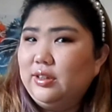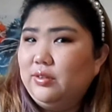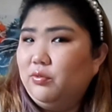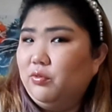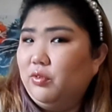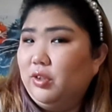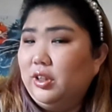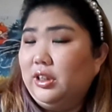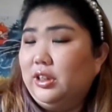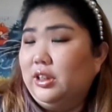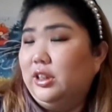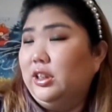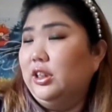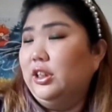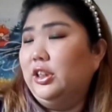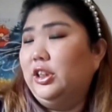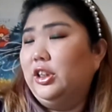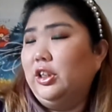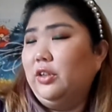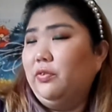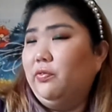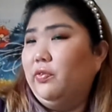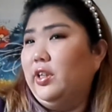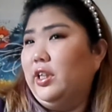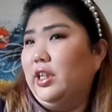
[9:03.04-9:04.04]
once
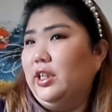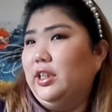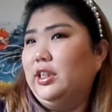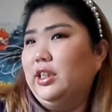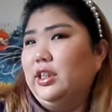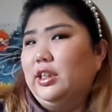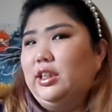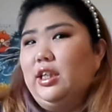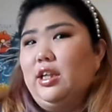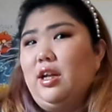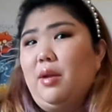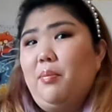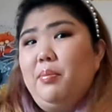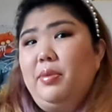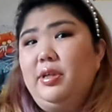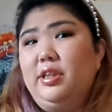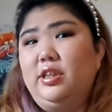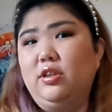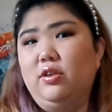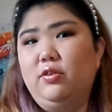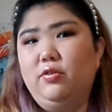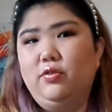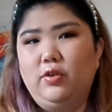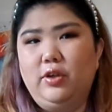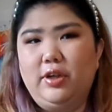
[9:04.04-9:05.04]
she releases an
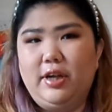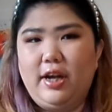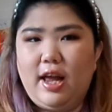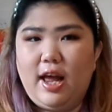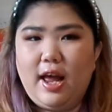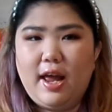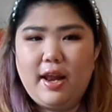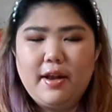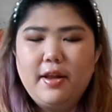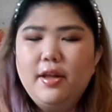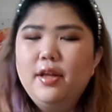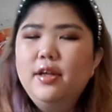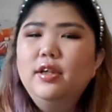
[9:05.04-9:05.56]
episode for that.